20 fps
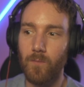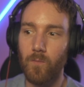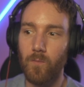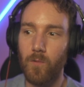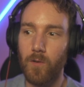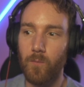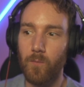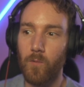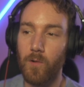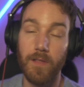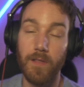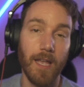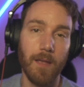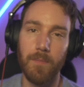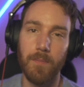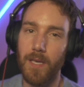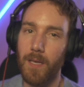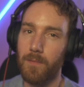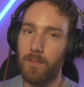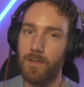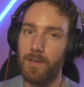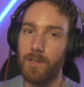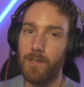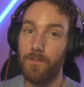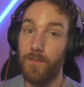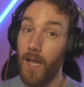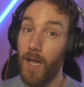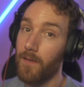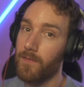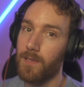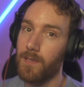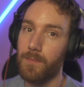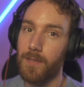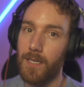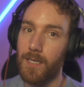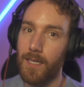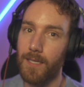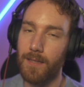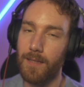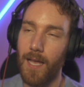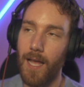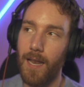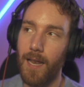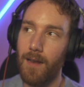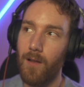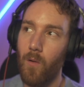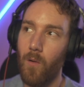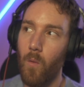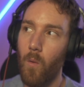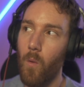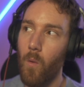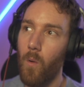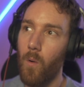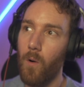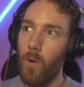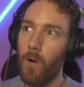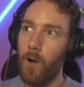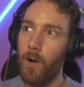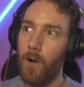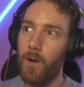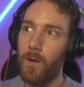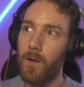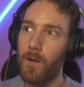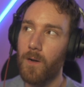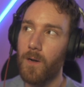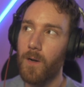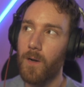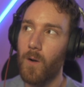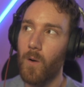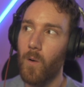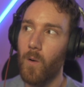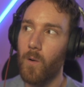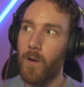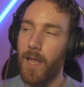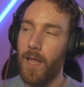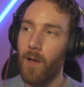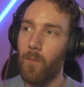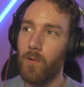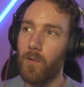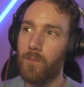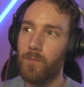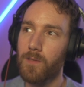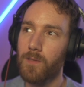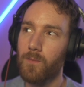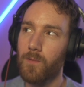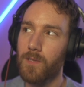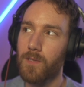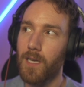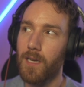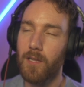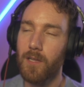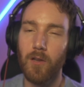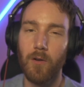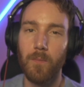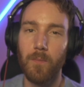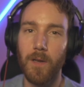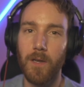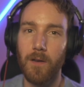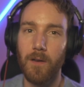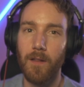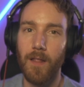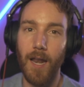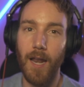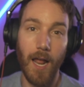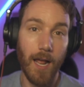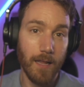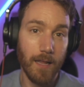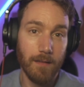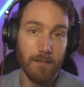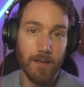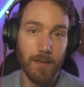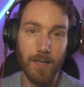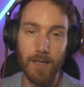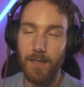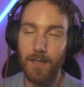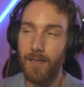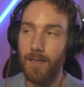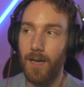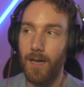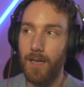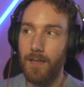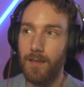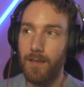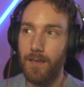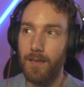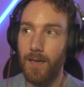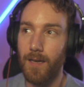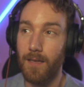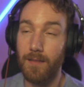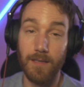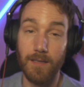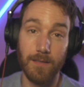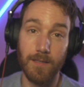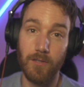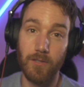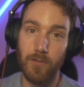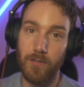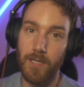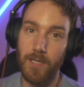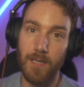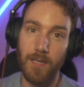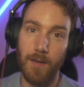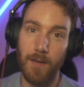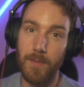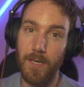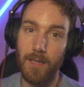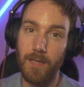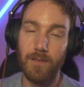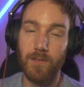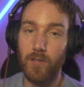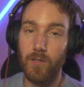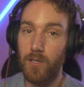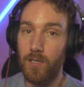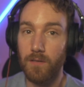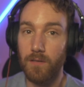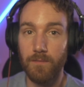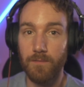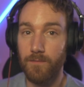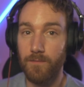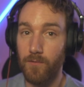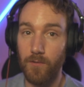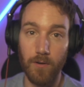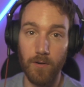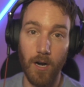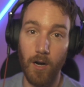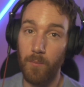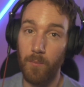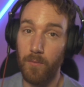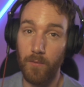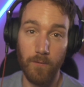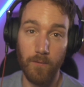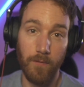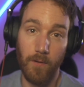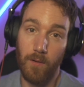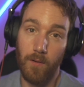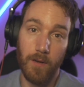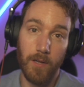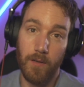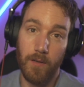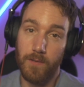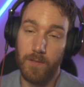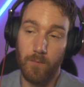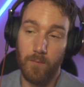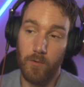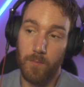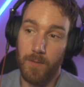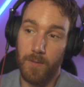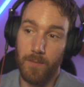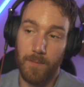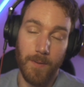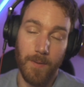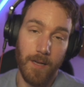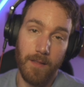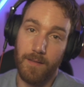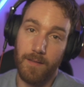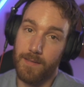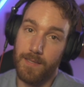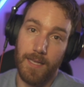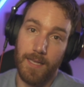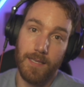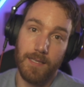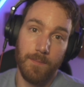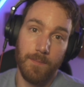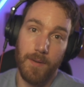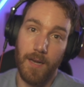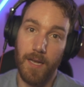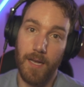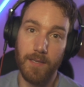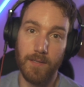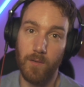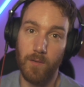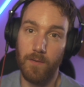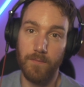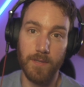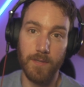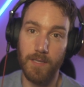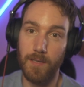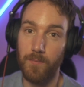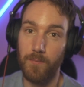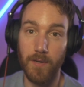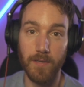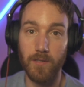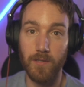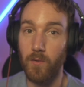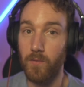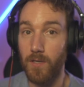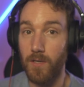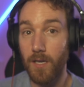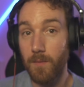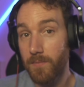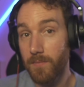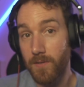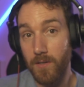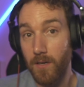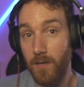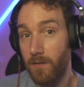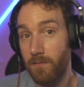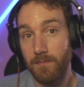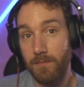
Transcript: would they be able to survive something like that? Or yeah, what's kind of your opinion on that? I think it's interesting. I mean, it's good for our portfolios. The more people buy, there's less supply, so obviously the price goes up. So